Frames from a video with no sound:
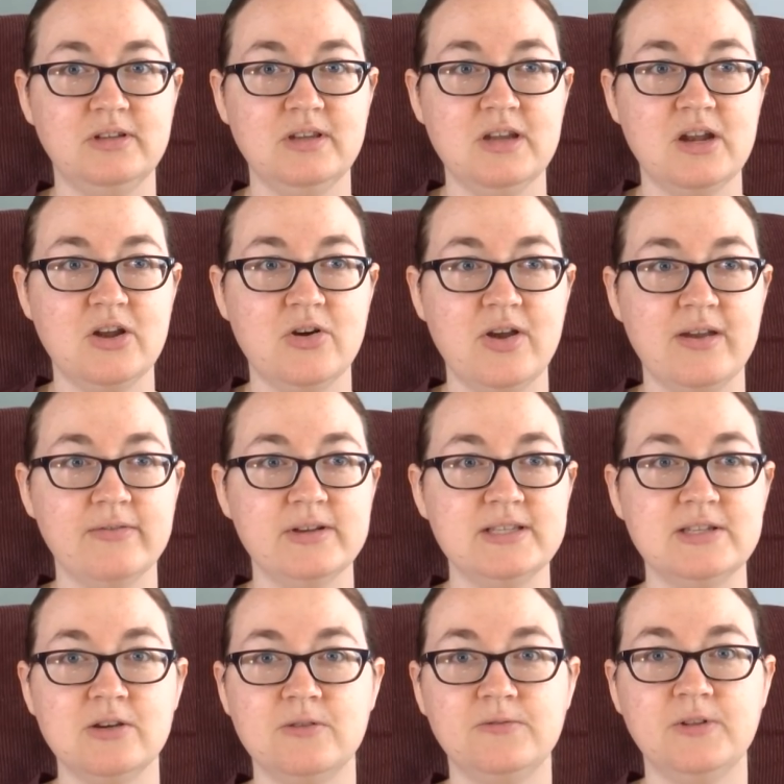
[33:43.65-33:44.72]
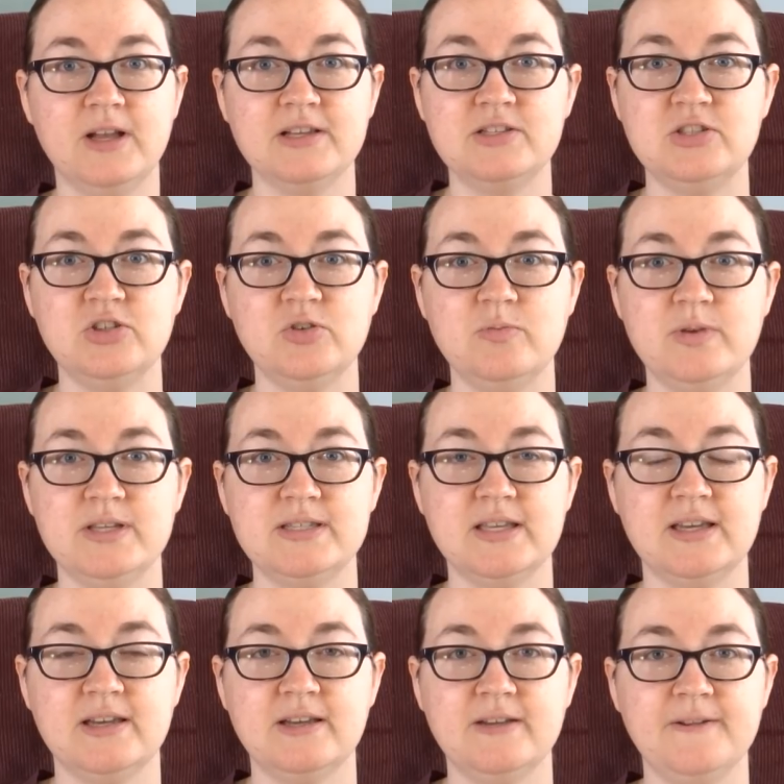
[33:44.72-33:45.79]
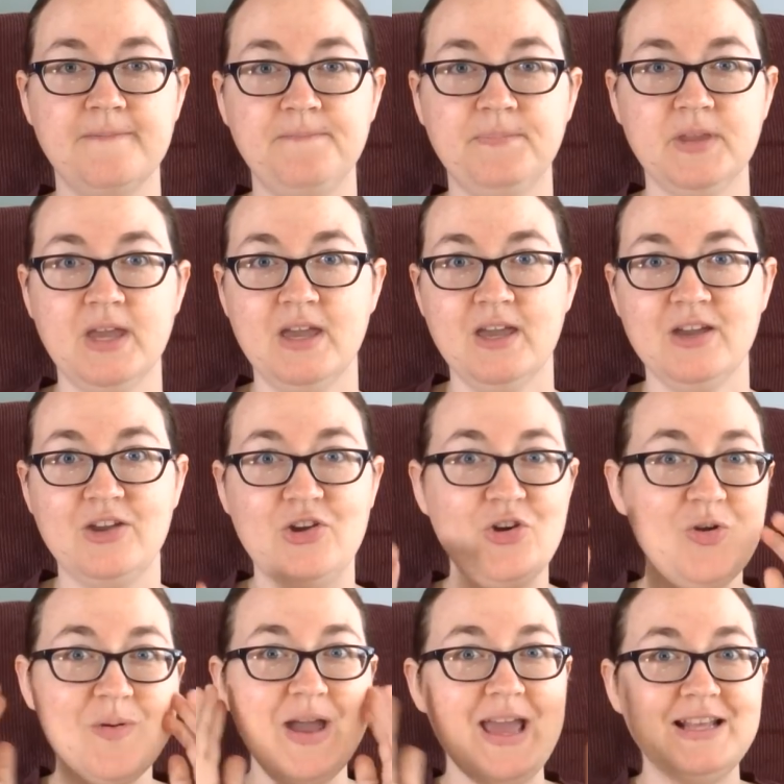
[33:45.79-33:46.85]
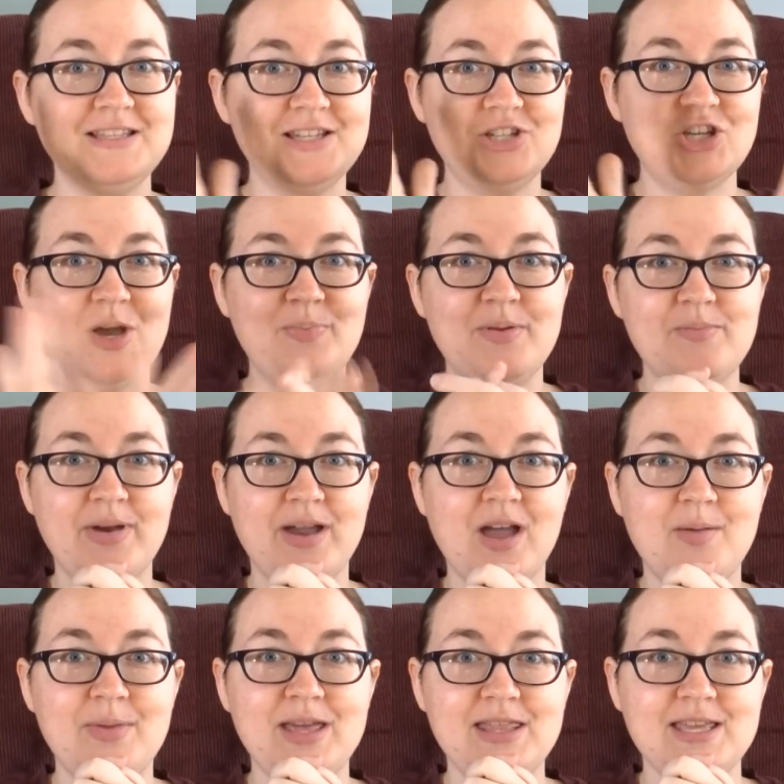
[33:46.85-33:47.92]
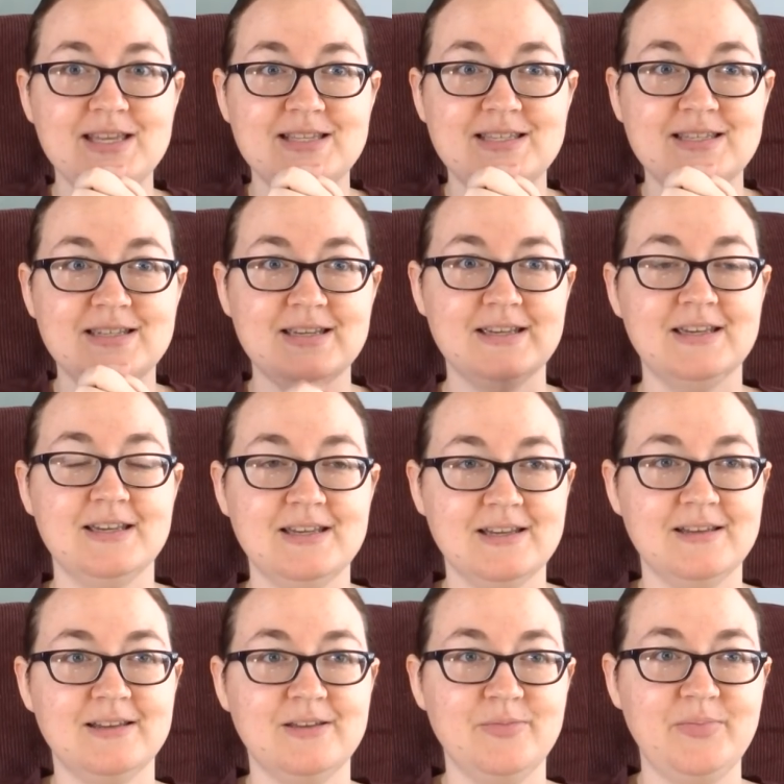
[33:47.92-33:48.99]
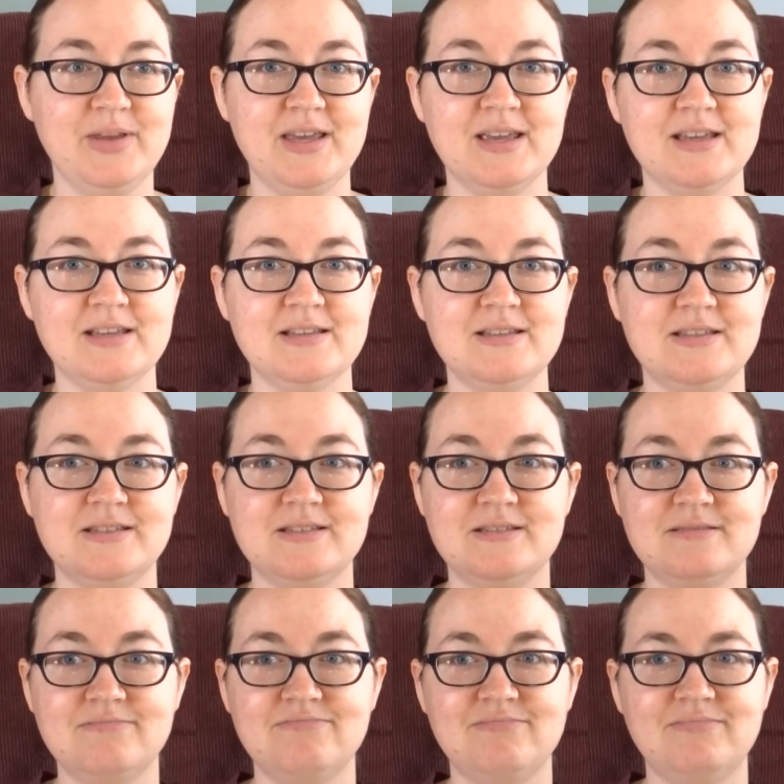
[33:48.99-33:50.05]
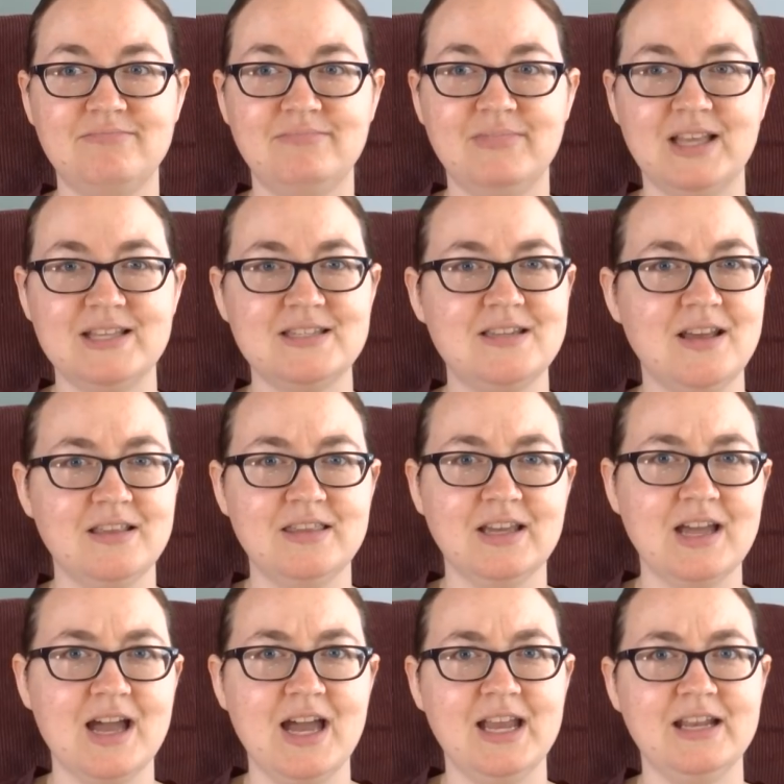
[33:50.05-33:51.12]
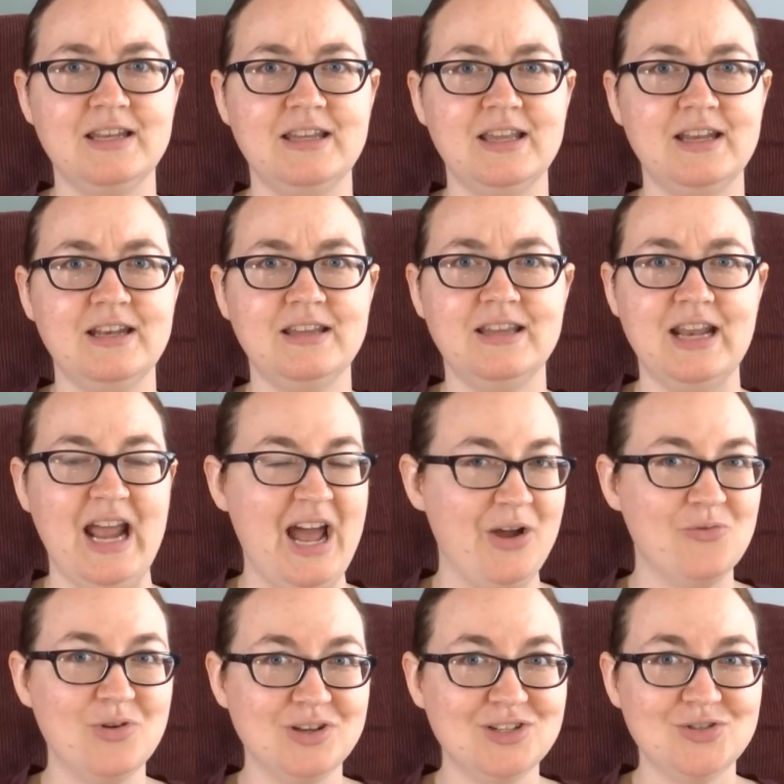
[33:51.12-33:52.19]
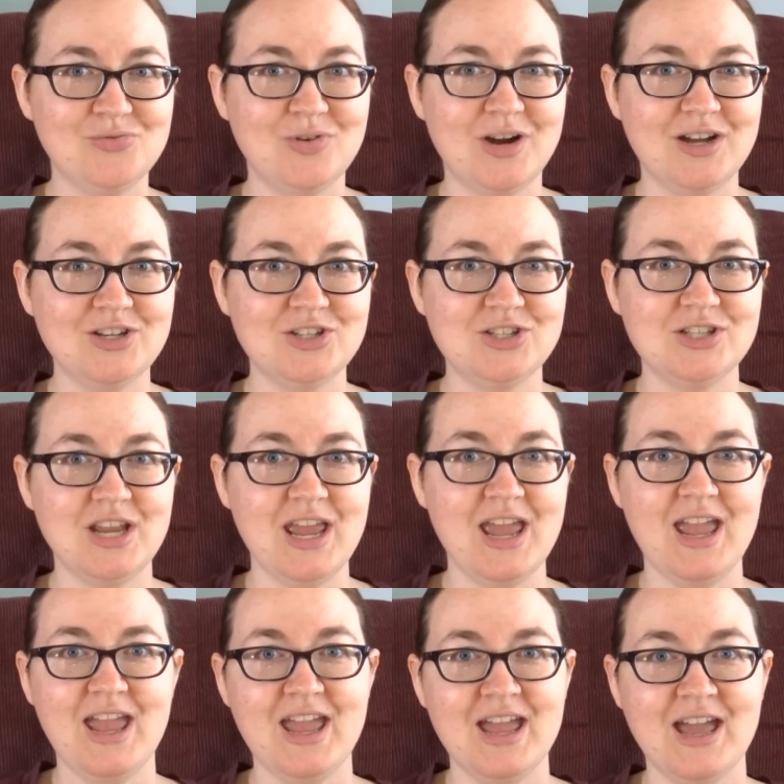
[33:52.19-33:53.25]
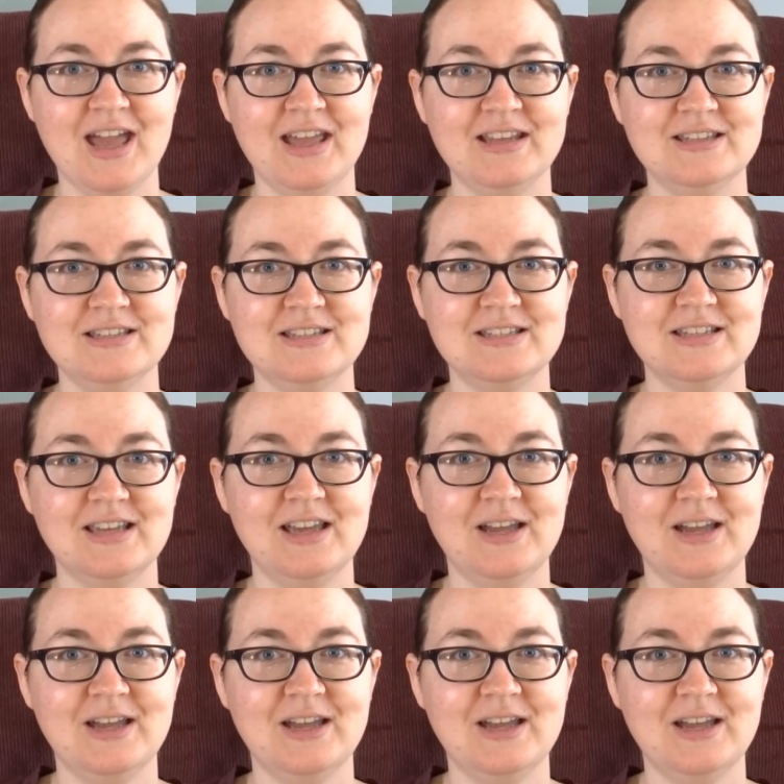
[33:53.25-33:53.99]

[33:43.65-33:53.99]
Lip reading: you know, every single floss tube is a go to my Etsy shop and buy all my things, because that's not the kind that I want to watch, and